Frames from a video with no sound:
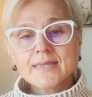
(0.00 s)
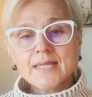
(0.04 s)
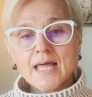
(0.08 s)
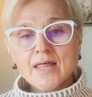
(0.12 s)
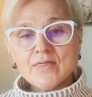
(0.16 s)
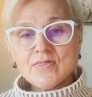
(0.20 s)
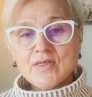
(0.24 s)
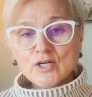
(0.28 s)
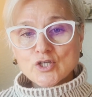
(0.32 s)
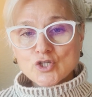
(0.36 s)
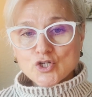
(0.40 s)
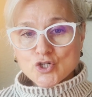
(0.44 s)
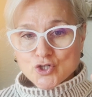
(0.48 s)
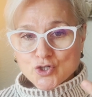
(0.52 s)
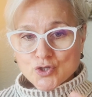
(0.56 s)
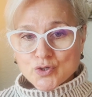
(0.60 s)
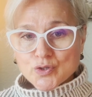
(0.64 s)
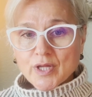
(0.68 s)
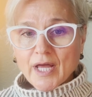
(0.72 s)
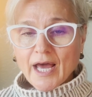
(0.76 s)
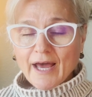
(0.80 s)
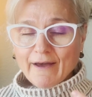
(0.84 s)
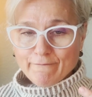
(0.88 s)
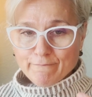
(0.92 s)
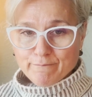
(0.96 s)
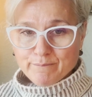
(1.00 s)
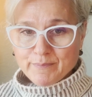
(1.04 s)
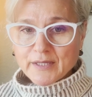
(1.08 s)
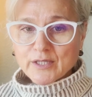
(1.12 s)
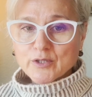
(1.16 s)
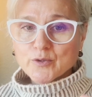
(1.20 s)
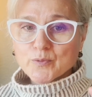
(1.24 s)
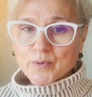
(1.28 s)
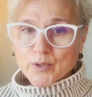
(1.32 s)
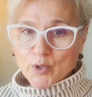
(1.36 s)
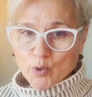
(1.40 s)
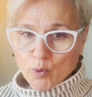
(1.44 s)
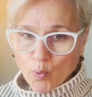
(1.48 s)
that should have
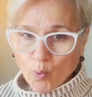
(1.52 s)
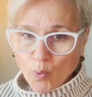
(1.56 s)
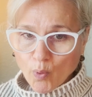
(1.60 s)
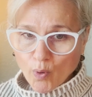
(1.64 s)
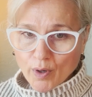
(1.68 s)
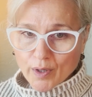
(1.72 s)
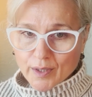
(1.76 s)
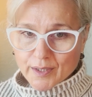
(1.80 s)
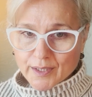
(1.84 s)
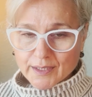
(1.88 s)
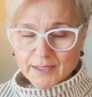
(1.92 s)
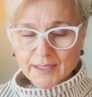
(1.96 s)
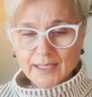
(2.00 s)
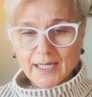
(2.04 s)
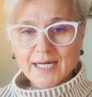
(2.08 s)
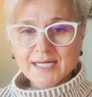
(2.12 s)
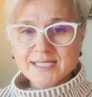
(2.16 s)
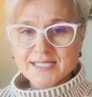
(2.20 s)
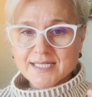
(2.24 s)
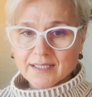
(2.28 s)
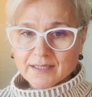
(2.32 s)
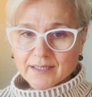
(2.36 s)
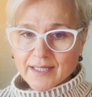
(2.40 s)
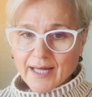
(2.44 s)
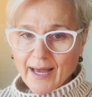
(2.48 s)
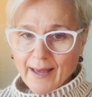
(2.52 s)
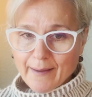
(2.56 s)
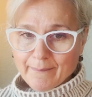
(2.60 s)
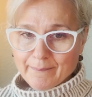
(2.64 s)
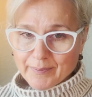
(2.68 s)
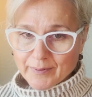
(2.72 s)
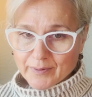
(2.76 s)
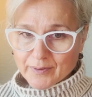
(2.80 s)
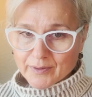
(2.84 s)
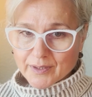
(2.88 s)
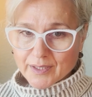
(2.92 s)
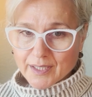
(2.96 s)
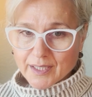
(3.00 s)
been recorded as a
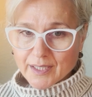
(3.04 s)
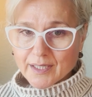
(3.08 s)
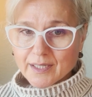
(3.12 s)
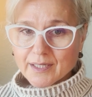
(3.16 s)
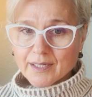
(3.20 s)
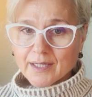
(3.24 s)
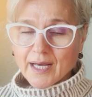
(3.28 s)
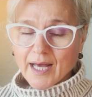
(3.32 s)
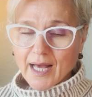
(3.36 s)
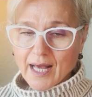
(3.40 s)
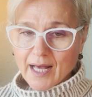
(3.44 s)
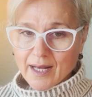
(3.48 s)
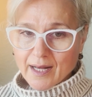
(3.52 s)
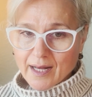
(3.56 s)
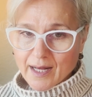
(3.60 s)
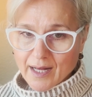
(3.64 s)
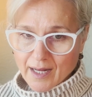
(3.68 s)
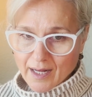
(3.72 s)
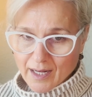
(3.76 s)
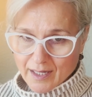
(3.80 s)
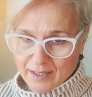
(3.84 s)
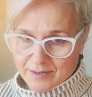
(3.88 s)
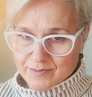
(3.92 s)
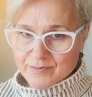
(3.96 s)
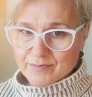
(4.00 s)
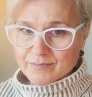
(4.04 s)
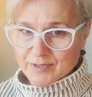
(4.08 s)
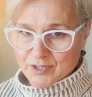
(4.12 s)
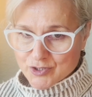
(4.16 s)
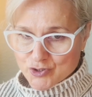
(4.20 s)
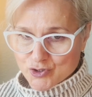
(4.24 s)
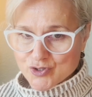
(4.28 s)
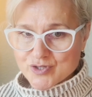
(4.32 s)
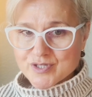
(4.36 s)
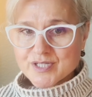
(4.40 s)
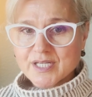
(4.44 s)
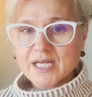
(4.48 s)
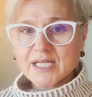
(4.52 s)
liability, let's
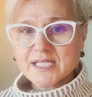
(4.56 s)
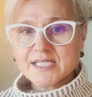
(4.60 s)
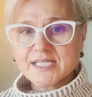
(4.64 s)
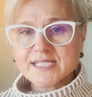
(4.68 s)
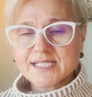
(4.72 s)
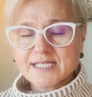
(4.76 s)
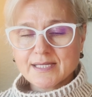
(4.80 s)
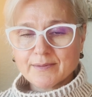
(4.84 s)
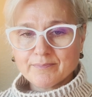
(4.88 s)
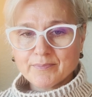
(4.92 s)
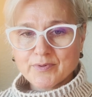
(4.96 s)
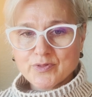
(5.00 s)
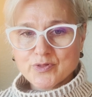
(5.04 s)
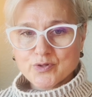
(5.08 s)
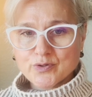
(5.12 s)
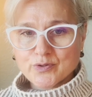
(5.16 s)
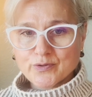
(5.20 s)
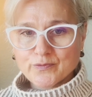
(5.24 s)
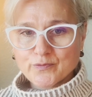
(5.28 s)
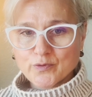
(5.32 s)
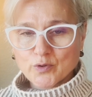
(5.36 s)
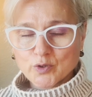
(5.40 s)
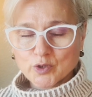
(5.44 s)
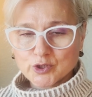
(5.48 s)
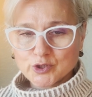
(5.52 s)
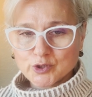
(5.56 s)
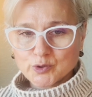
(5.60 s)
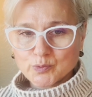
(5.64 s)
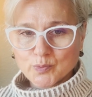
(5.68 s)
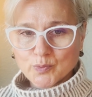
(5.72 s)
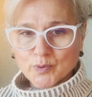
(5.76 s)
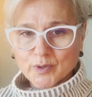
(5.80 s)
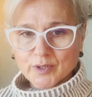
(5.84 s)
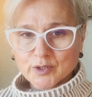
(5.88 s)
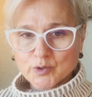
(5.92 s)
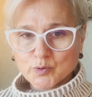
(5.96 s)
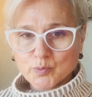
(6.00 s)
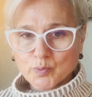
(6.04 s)
just say December 31st,
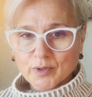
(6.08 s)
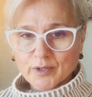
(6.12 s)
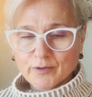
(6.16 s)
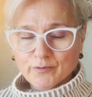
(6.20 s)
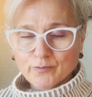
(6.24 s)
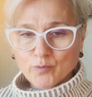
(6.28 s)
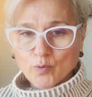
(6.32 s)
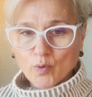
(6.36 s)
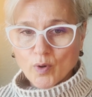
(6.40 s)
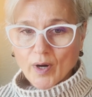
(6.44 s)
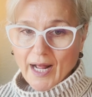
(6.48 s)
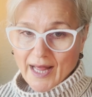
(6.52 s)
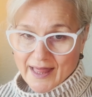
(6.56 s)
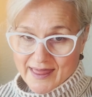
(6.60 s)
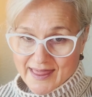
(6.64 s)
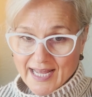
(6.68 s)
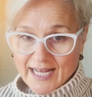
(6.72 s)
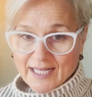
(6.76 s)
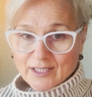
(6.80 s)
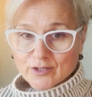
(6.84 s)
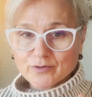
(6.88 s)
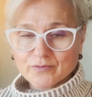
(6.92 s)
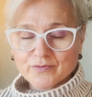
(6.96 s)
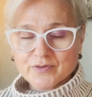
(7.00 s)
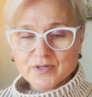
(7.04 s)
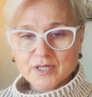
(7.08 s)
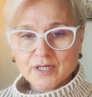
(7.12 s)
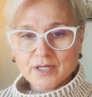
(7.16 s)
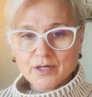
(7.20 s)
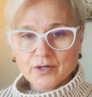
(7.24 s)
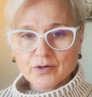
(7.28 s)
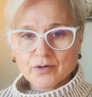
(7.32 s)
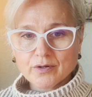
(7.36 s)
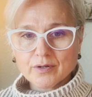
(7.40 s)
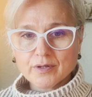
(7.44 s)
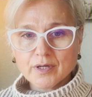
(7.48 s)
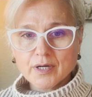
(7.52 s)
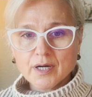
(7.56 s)
2024, at the end of the
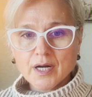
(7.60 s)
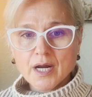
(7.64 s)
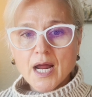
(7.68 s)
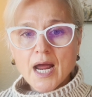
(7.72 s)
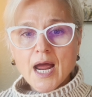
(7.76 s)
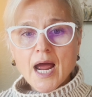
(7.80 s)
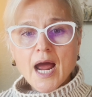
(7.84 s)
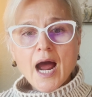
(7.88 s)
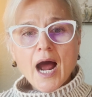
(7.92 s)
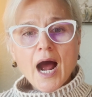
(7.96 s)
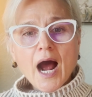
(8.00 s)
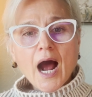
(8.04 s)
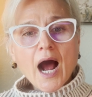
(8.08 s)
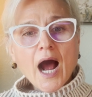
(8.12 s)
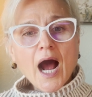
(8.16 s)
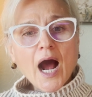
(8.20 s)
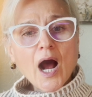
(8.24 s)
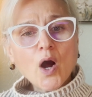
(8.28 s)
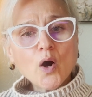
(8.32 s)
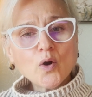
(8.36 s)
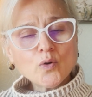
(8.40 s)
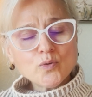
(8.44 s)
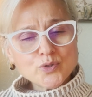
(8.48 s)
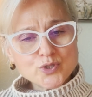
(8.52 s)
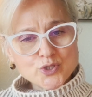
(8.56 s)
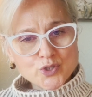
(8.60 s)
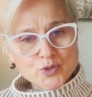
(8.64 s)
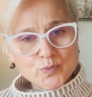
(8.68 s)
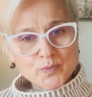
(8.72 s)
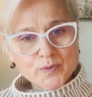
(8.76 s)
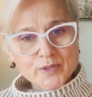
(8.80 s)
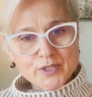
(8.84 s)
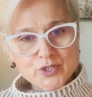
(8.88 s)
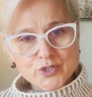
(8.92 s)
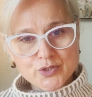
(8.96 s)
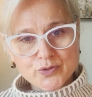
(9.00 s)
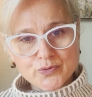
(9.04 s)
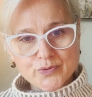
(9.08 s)
year. How do
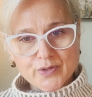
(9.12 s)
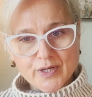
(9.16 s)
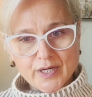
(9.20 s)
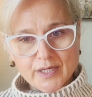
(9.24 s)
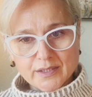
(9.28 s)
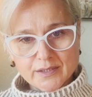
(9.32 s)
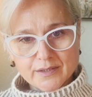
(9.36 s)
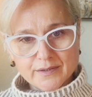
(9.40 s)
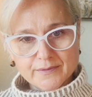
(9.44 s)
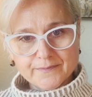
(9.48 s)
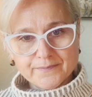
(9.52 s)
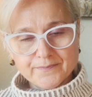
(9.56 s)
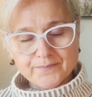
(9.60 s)
we do that?